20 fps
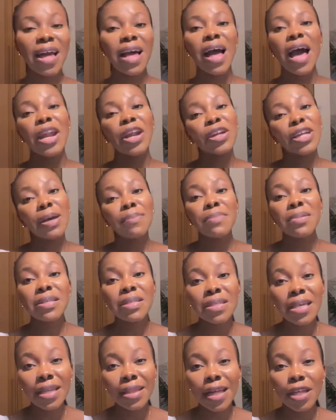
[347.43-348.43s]
Another
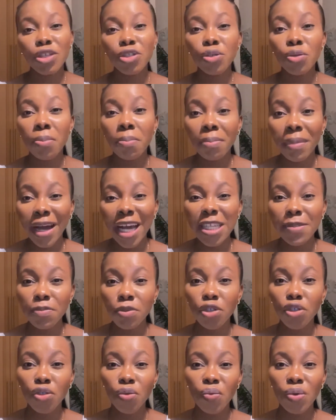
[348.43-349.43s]
mistake that you might
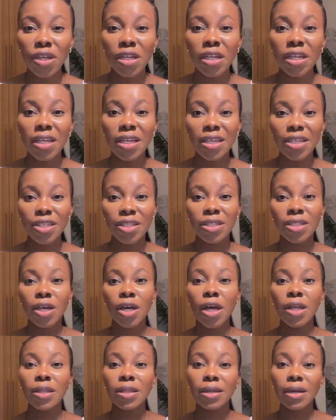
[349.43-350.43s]
be doing is
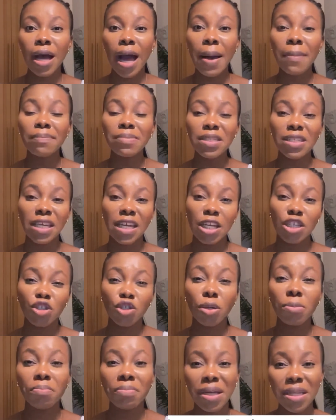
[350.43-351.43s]
the
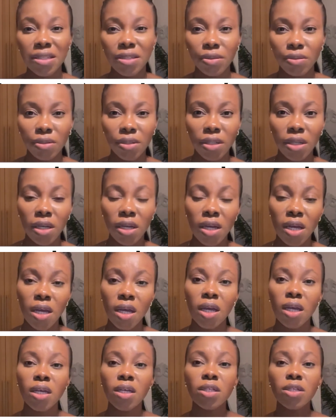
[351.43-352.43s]
application method.
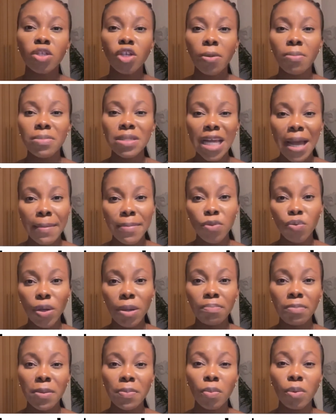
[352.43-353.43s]
Sometimes
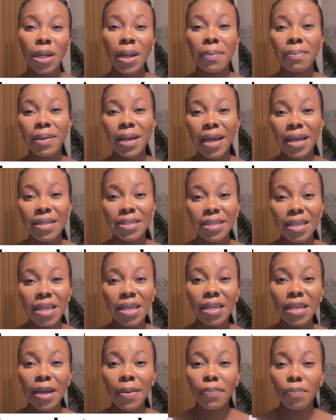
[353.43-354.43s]
when people apply
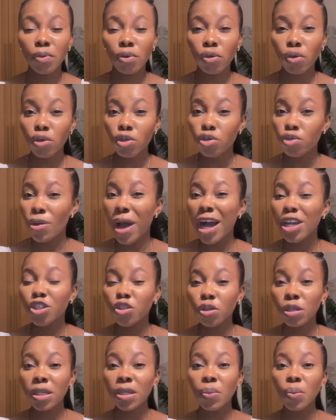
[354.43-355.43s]
skincare products, you
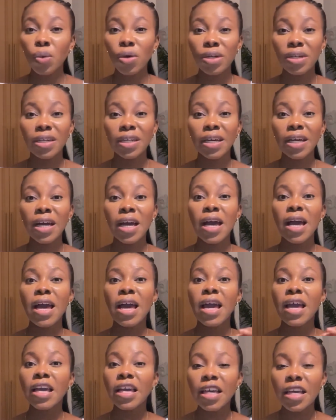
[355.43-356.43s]
actually wonder
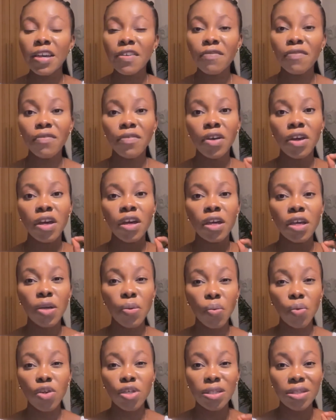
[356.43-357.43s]
if it
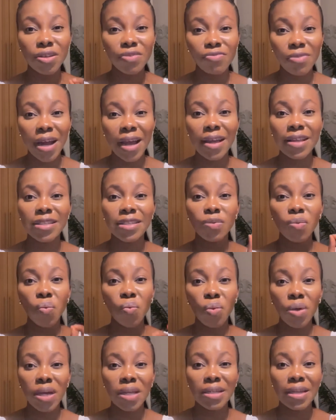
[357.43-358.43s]
was the right
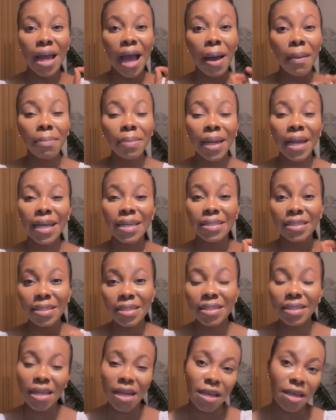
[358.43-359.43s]
way they applied
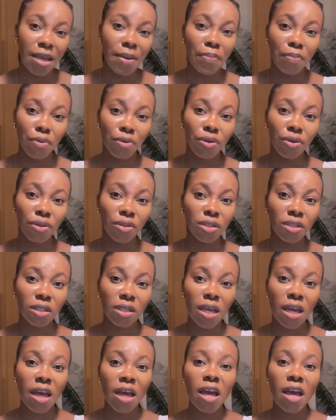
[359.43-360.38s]
this skincare product.